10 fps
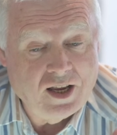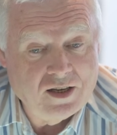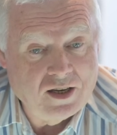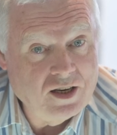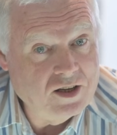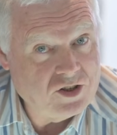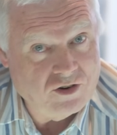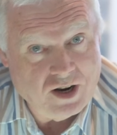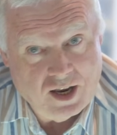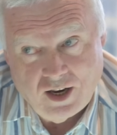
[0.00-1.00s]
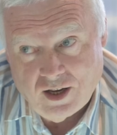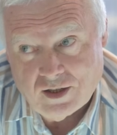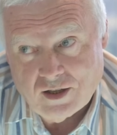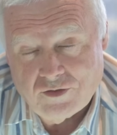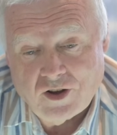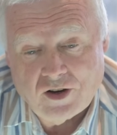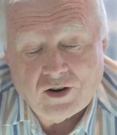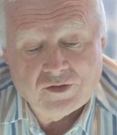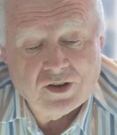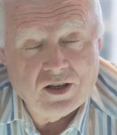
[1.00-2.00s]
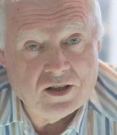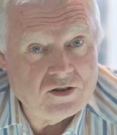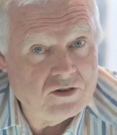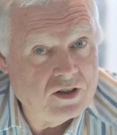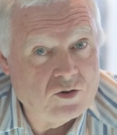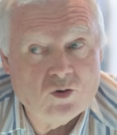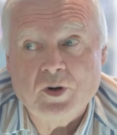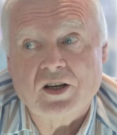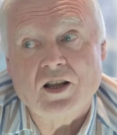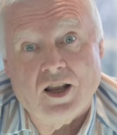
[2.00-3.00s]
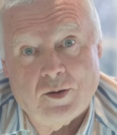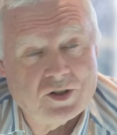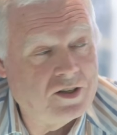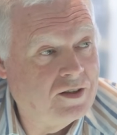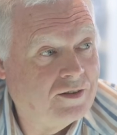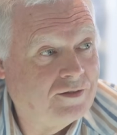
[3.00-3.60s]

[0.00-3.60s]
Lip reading: And in Australia, the photographic industry has all but collapsed.